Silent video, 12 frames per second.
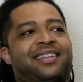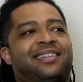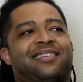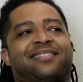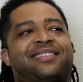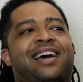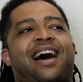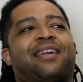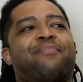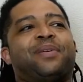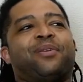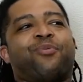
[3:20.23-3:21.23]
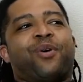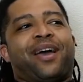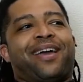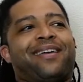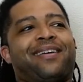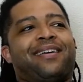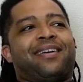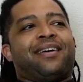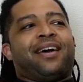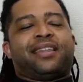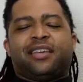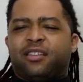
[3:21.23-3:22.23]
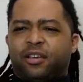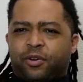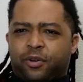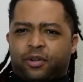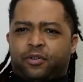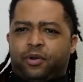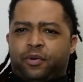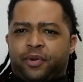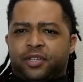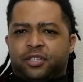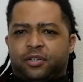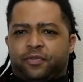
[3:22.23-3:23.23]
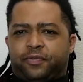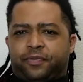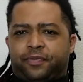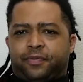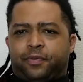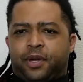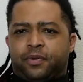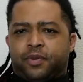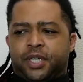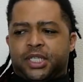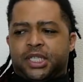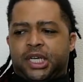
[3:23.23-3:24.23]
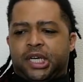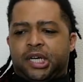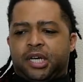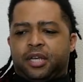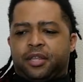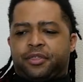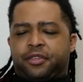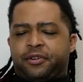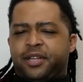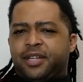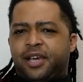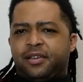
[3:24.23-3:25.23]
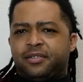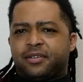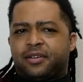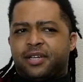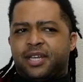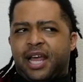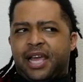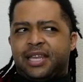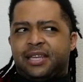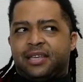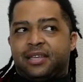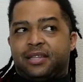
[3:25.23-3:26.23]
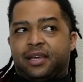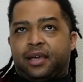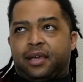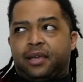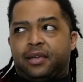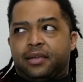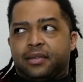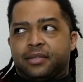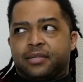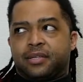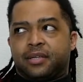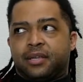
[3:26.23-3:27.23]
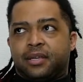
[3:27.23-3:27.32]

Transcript: There's got to be a way. I think the original one was uh, thirty days or ninety days.